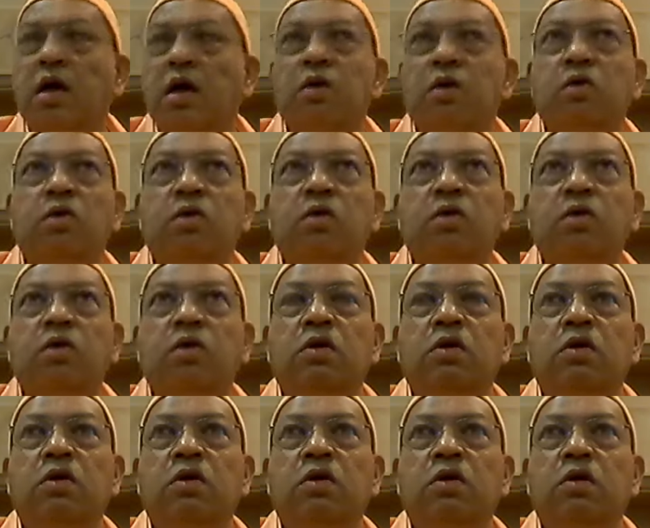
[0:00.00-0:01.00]
Now,
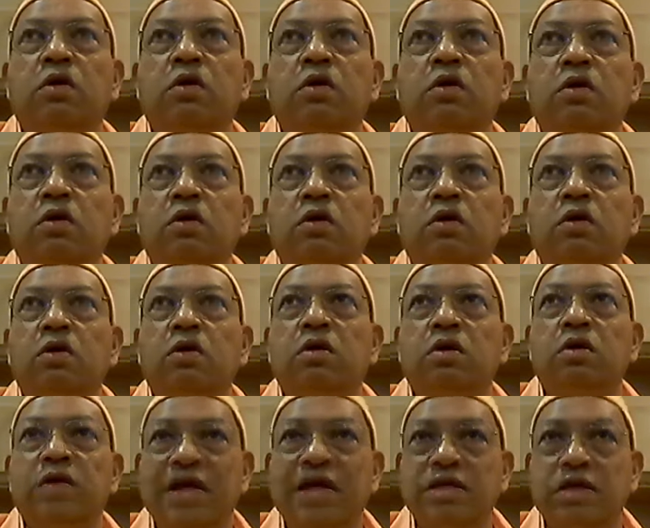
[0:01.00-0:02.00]

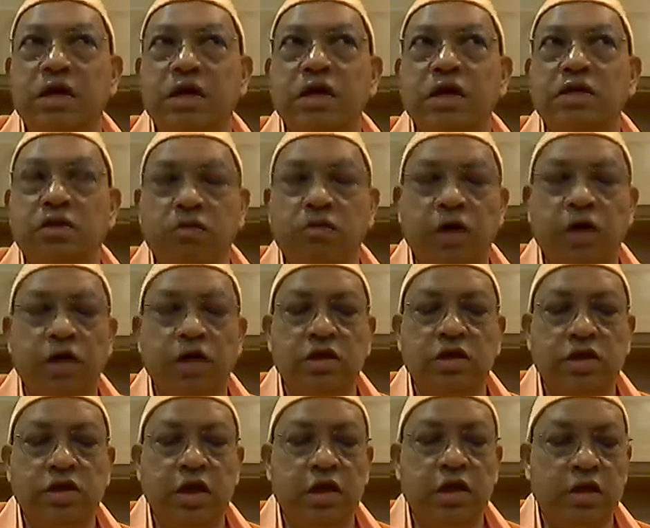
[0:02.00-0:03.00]
that's the reason why
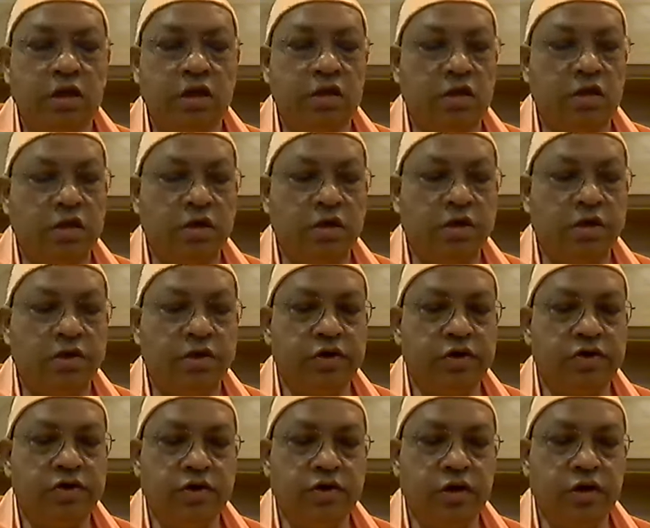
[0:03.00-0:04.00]
they're saying
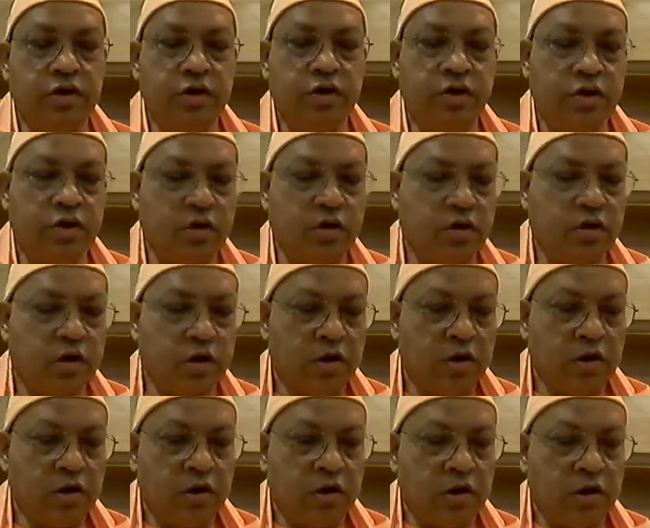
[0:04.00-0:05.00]
it is
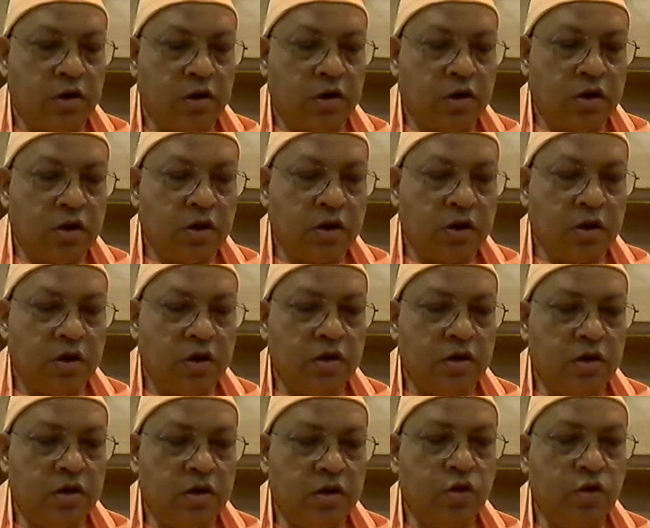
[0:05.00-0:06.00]

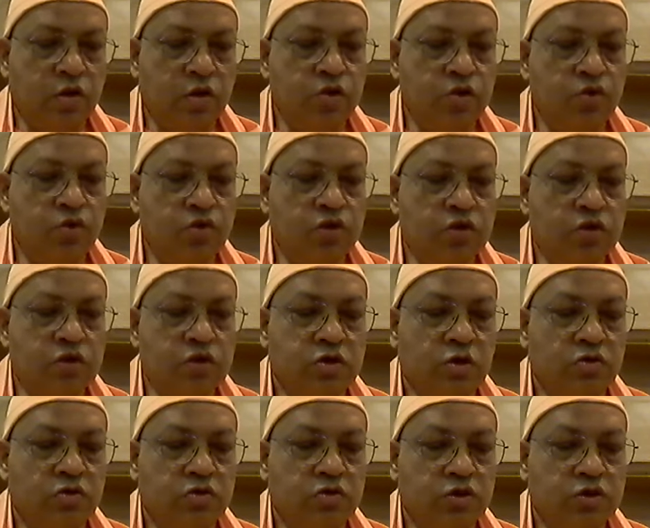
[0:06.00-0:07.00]
the word uses
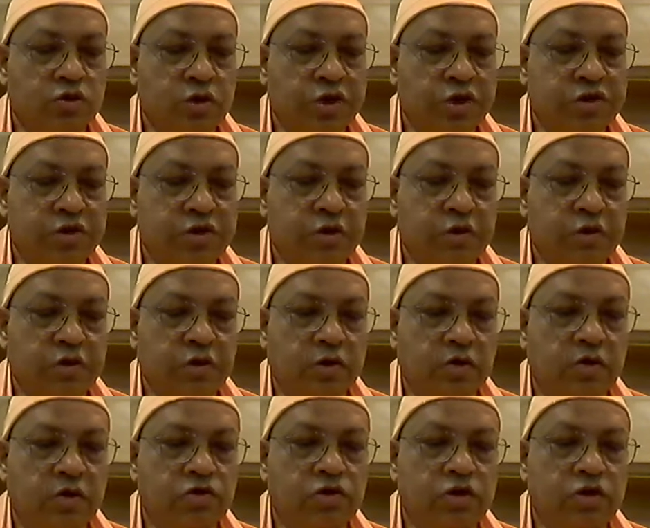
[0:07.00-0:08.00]
concentration.
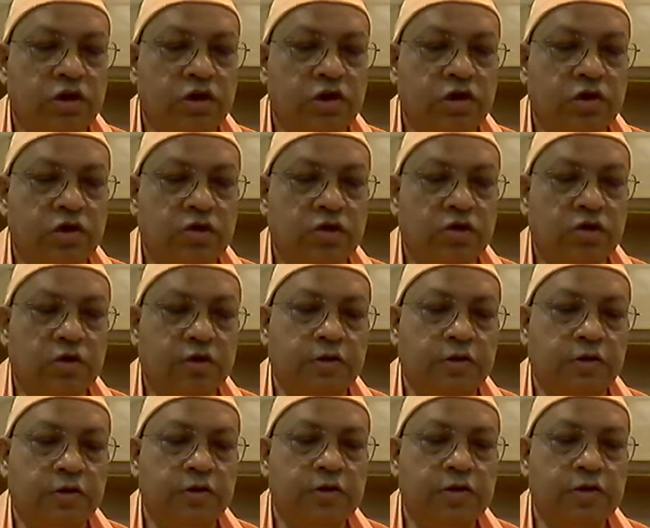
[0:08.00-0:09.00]
Concentration
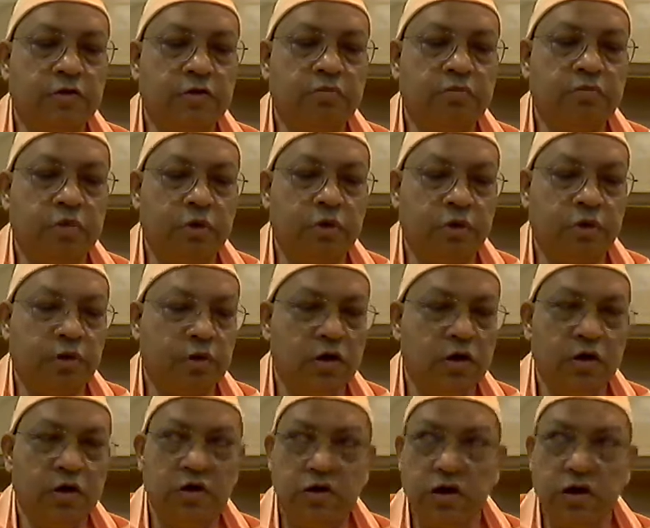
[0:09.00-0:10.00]
is the
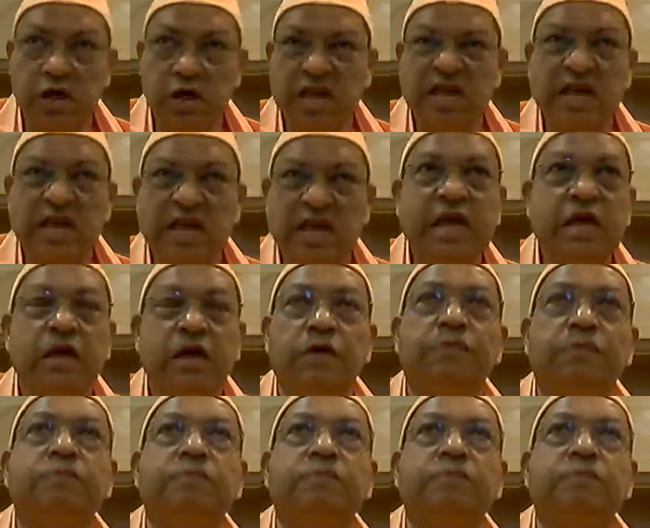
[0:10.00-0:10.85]
key.